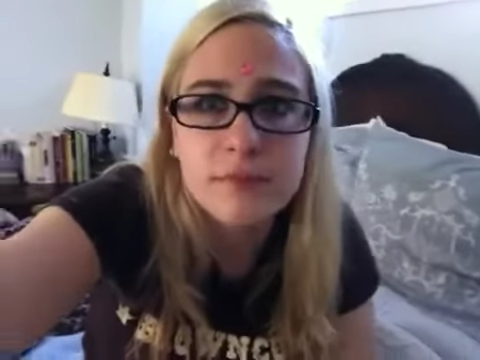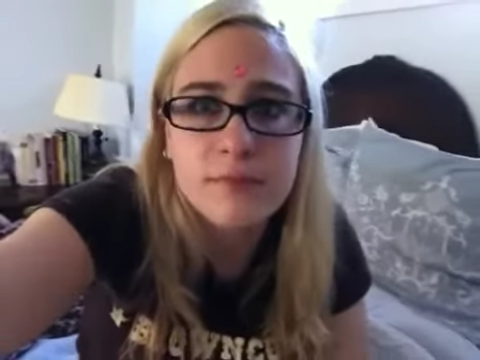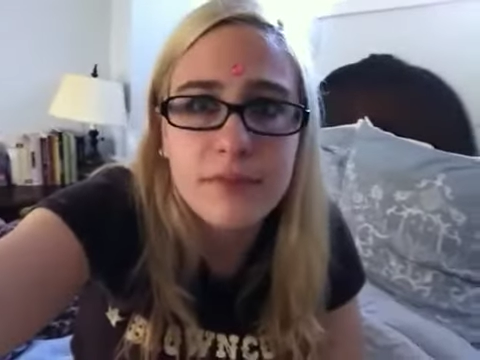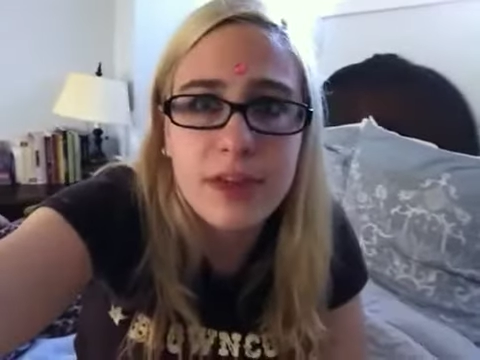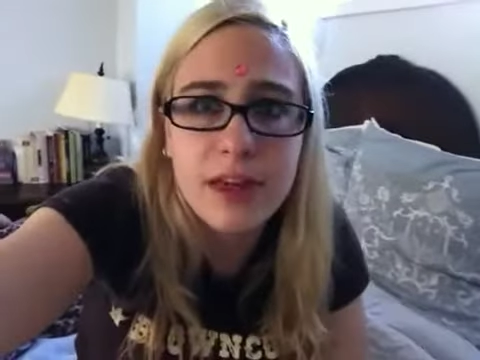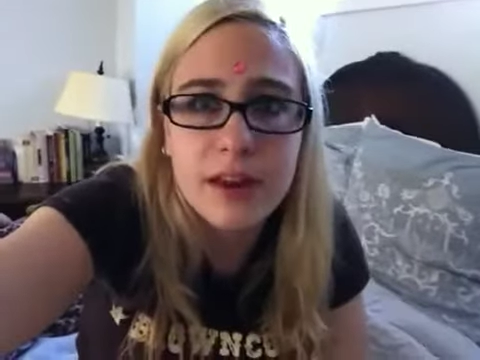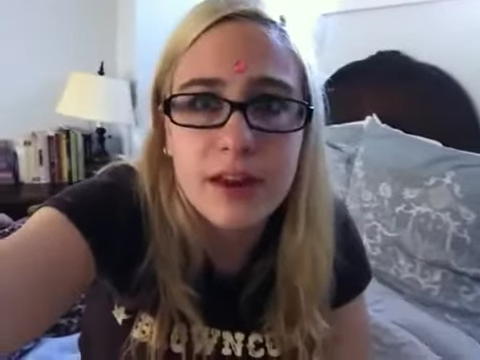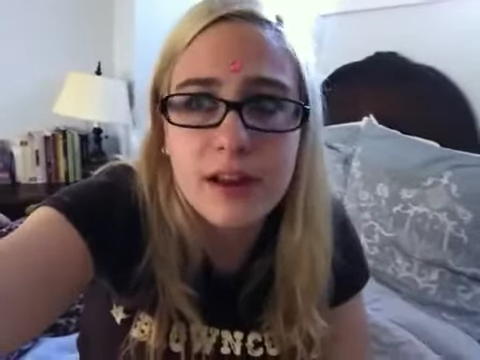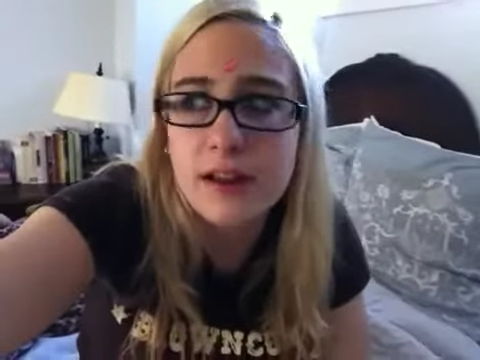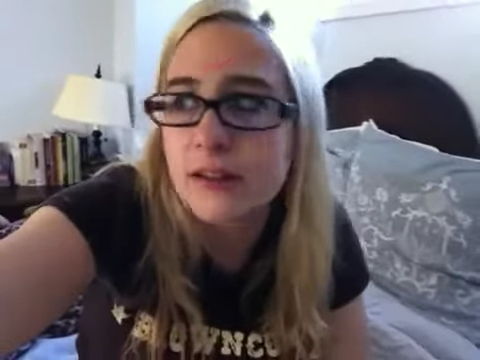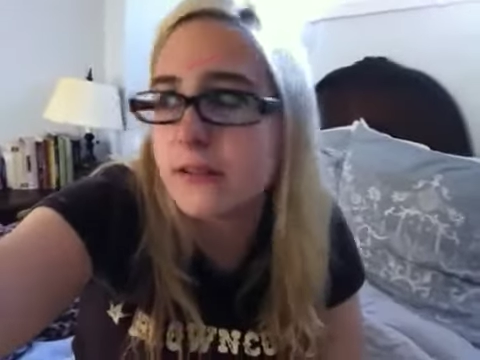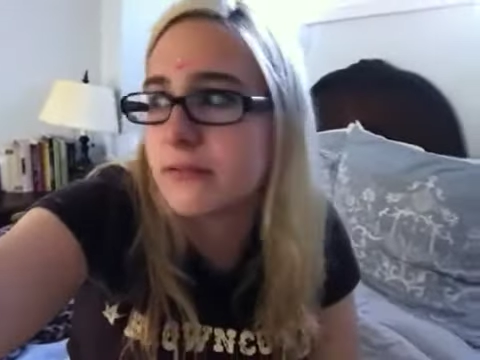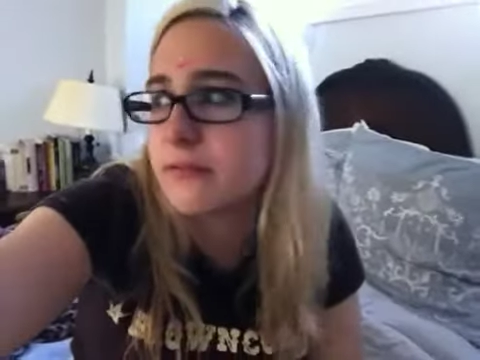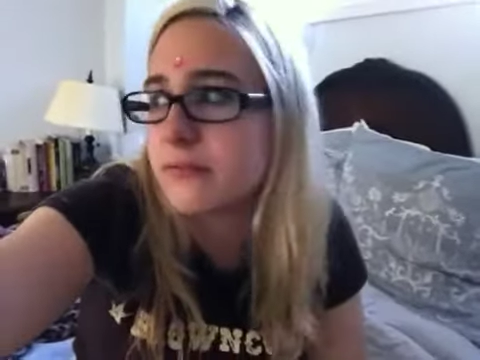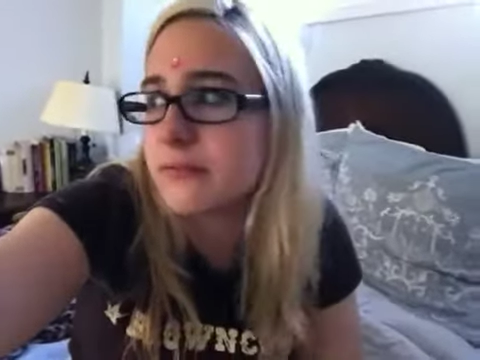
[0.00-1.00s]
I
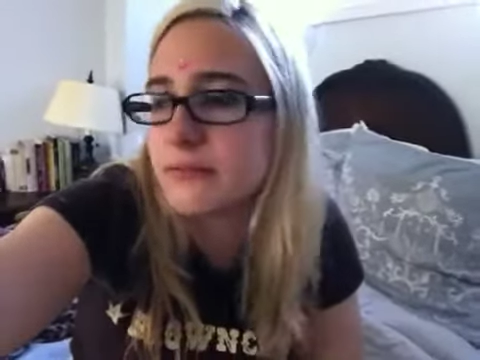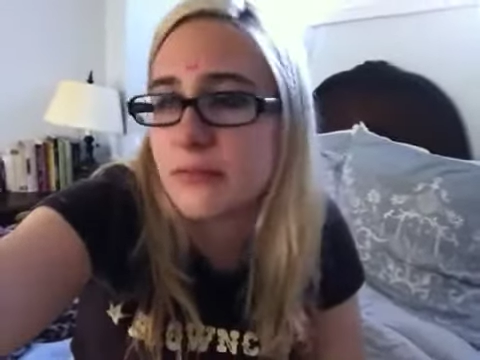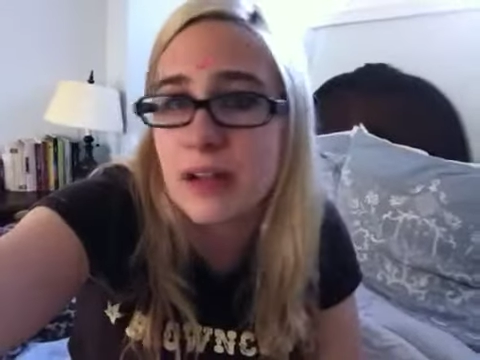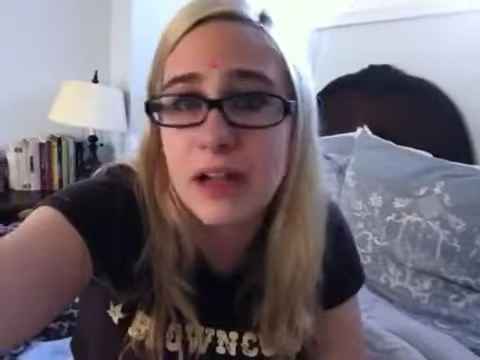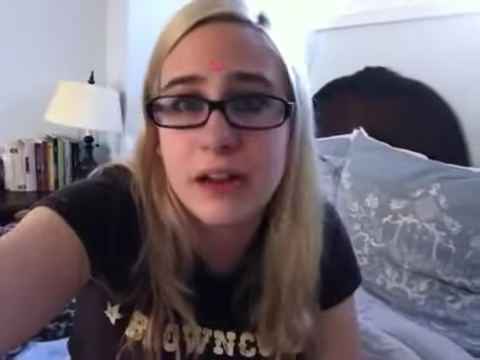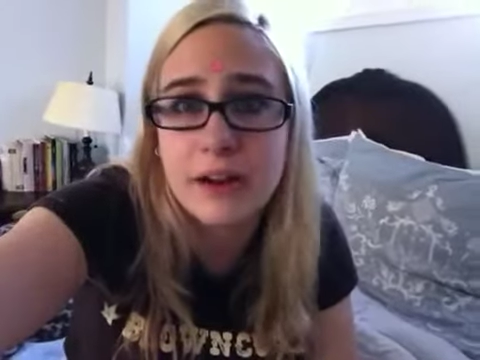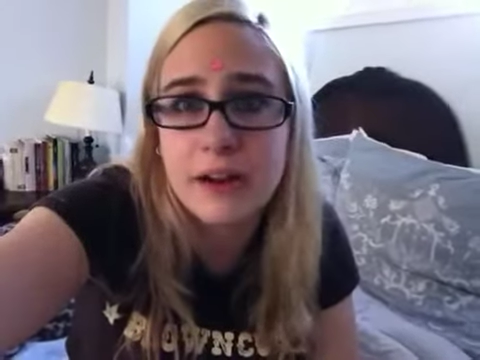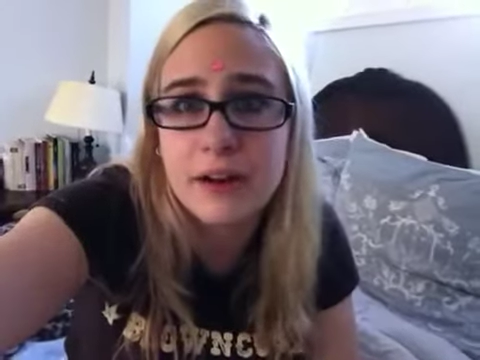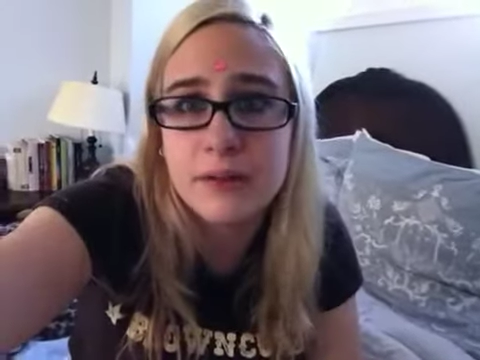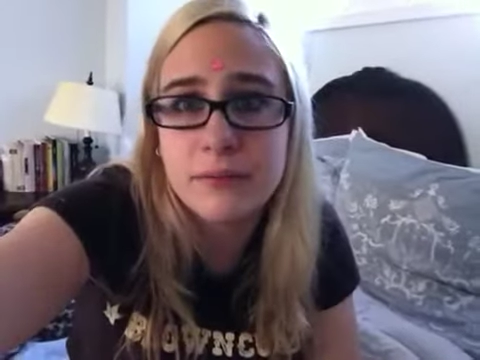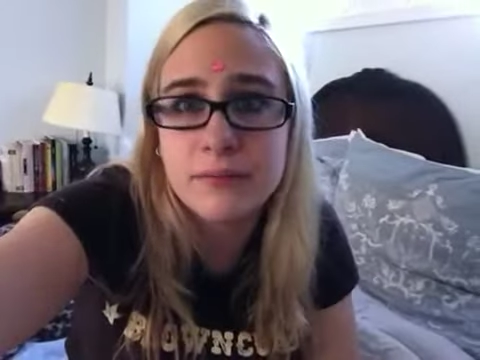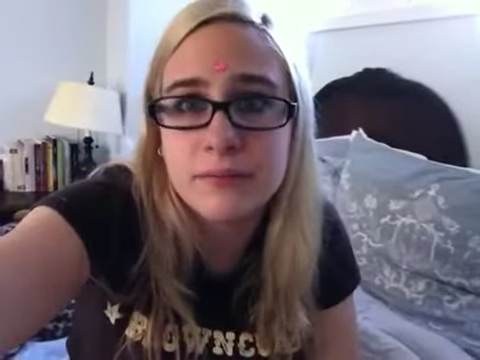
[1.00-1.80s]
don't know.